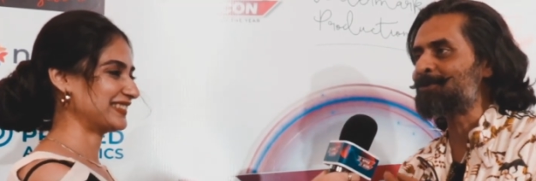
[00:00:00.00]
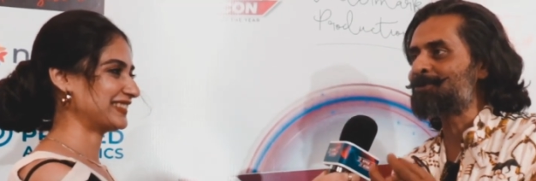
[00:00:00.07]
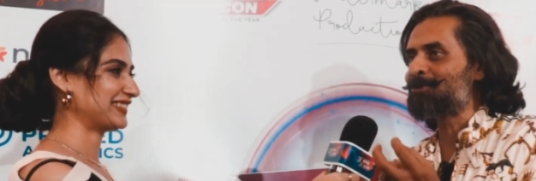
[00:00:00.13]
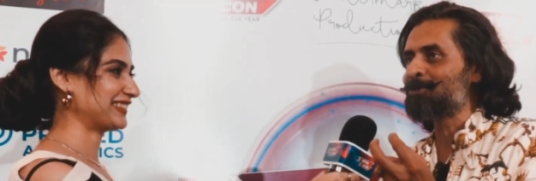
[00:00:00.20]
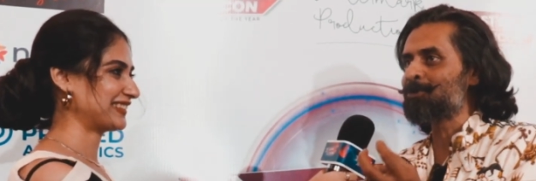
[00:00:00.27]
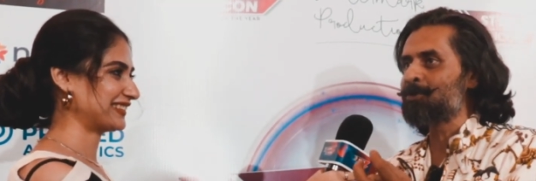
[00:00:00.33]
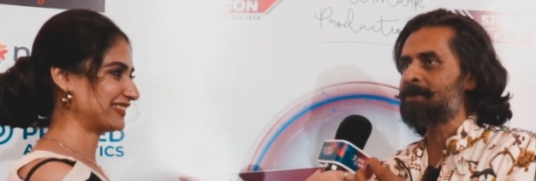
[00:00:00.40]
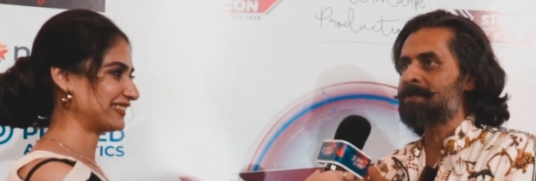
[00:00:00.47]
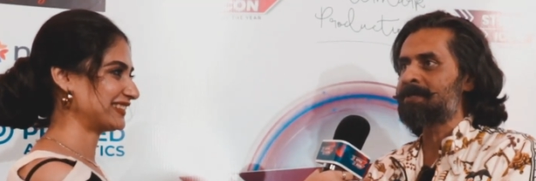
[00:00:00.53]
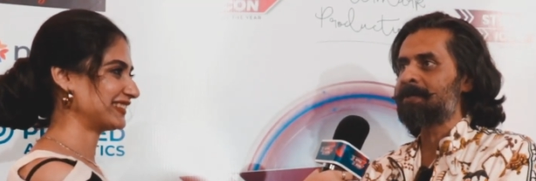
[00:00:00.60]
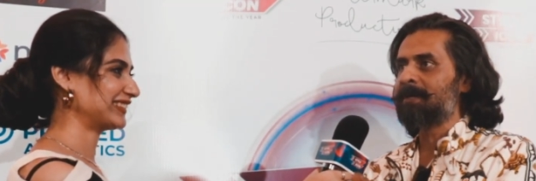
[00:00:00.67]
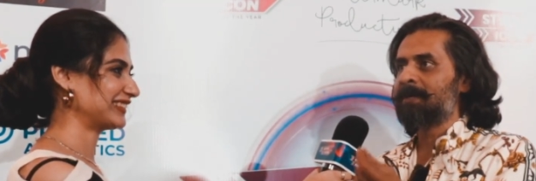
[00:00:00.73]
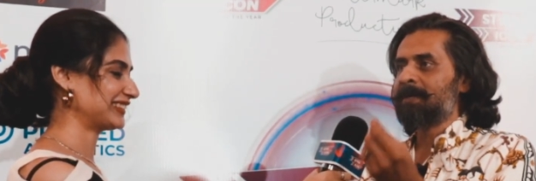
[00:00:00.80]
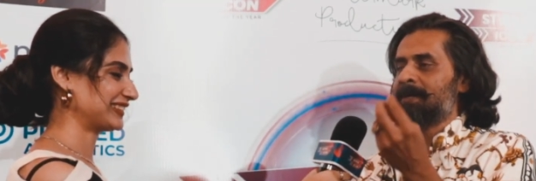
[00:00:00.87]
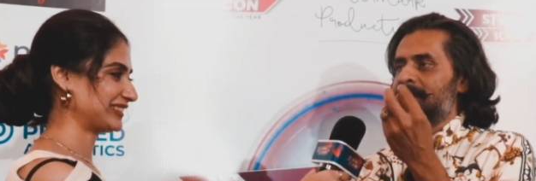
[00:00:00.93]
Speaker 1: to choose
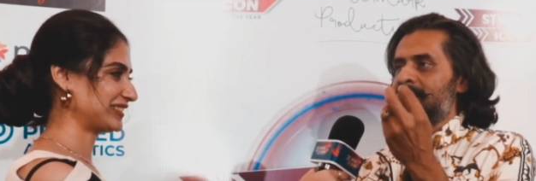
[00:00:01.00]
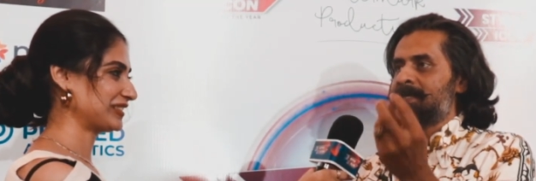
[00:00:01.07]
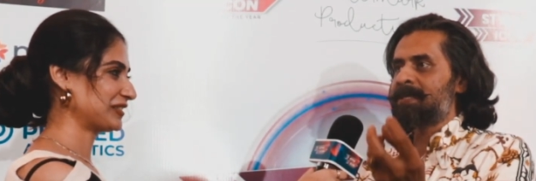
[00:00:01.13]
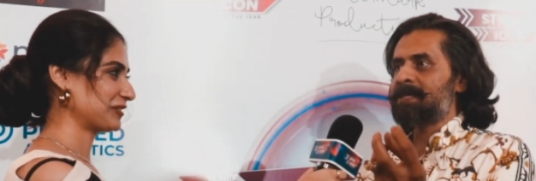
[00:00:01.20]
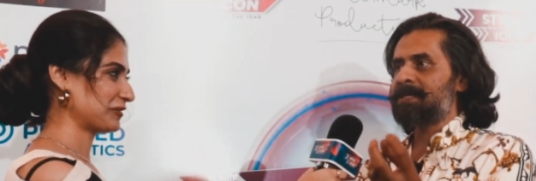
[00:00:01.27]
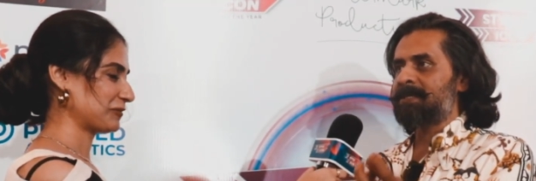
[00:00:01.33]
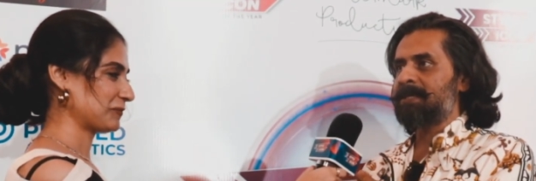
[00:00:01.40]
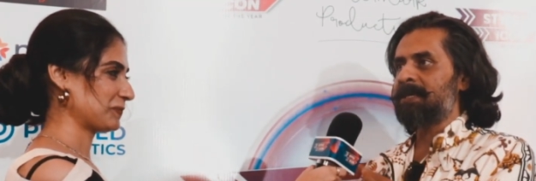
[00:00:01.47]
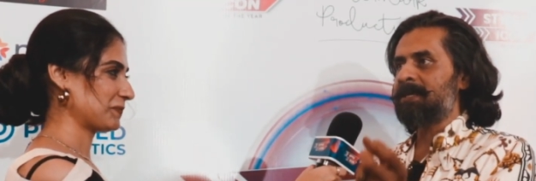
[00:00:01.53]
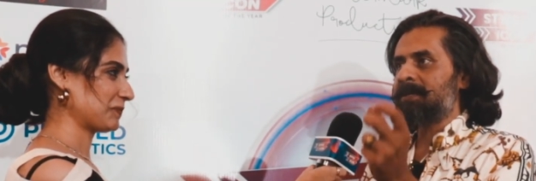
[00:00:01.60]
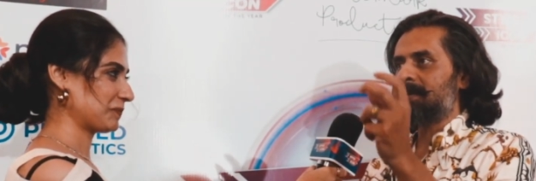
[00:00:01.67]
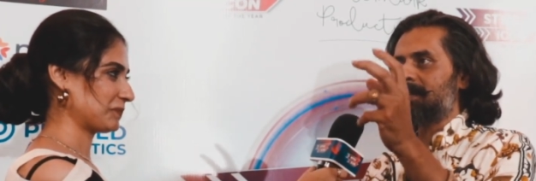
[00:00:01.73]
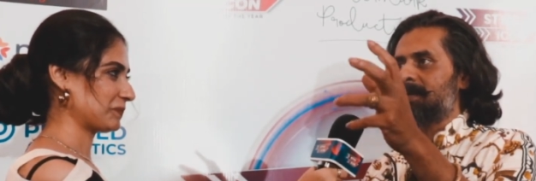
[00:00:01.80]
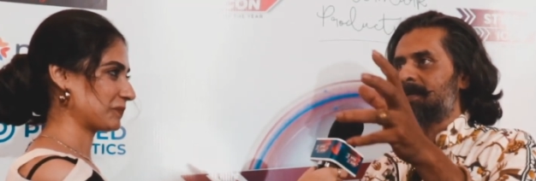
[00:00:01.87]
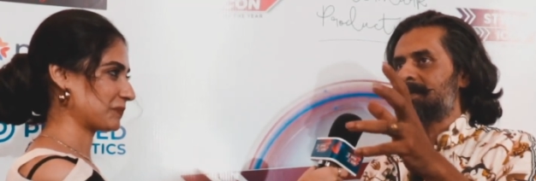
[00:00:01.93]

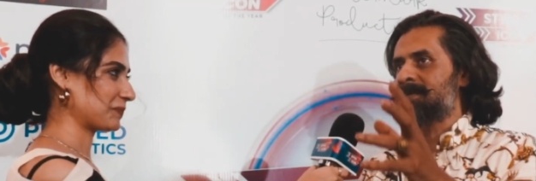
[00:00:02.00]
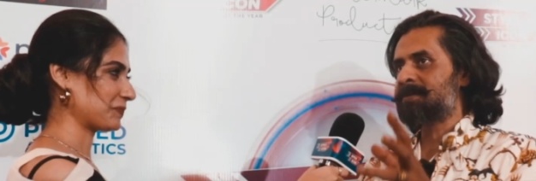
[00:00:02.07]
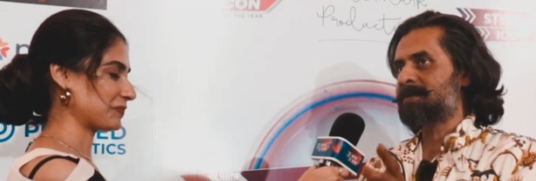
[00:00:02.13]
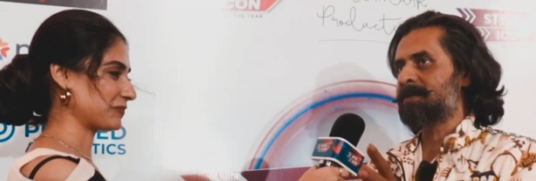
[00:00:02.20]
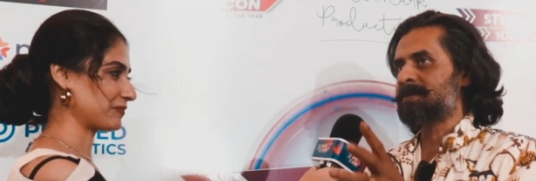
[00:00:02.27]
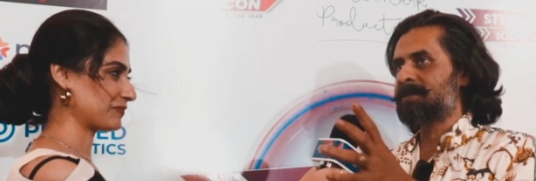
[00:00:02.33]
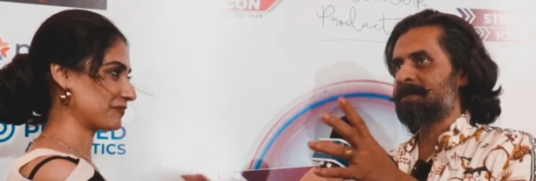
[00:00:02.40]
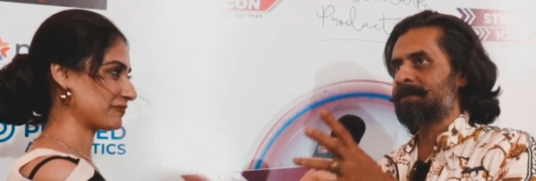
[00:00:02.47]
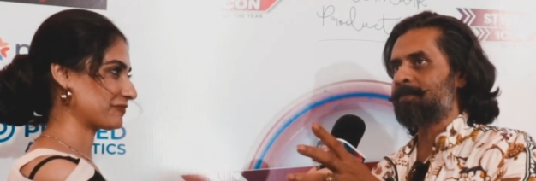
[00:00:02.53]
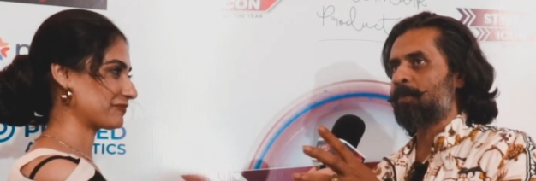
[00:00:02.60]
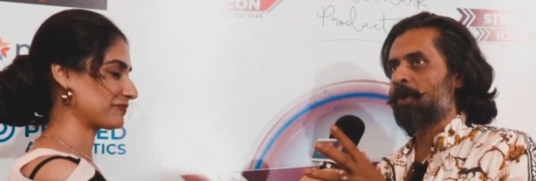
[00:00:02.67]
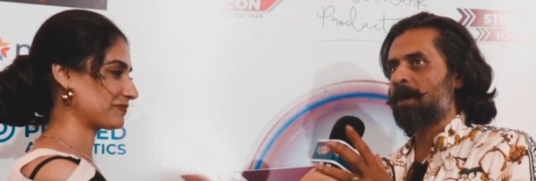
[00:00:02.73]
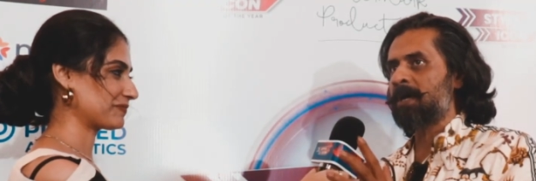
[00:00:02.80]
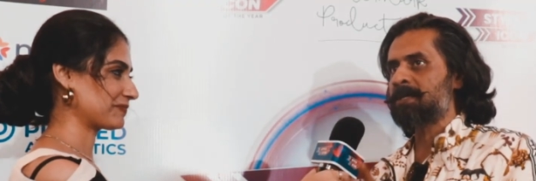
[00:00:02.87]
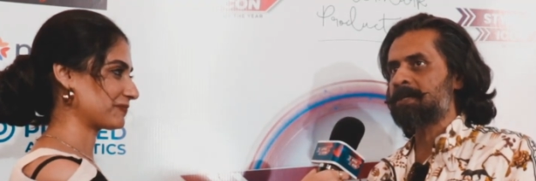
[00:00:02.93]
16 girls and 16
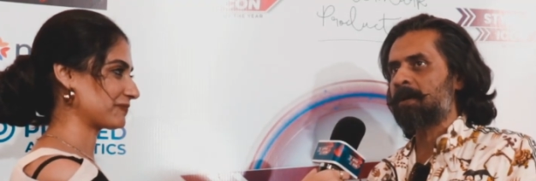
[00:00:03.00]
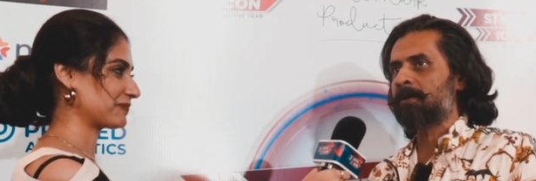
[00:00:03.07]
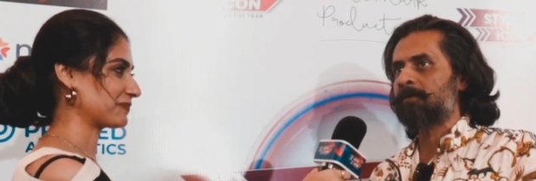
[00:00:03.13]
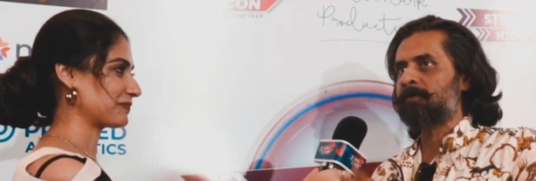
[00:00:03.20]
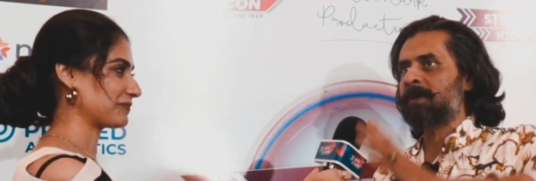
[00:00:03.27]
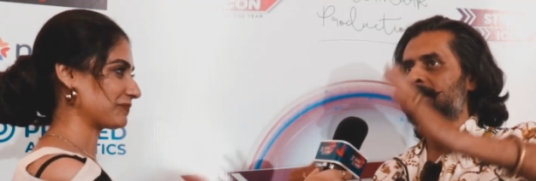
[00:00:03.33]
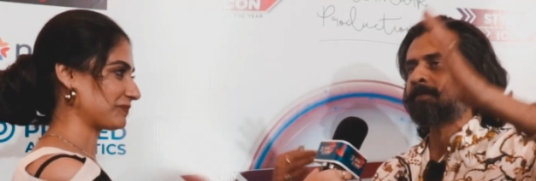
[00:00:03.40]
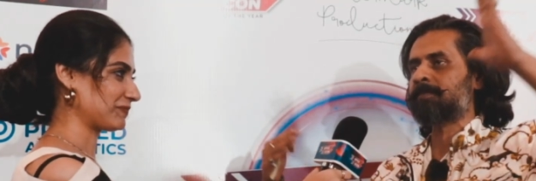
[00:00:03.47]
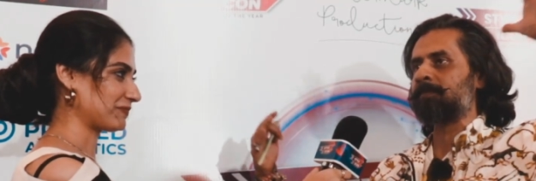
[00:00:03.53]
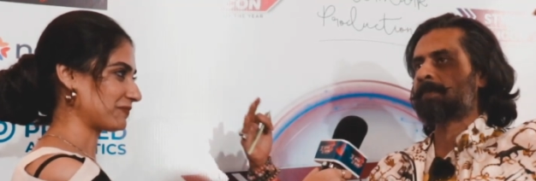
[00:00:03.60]
boys out of one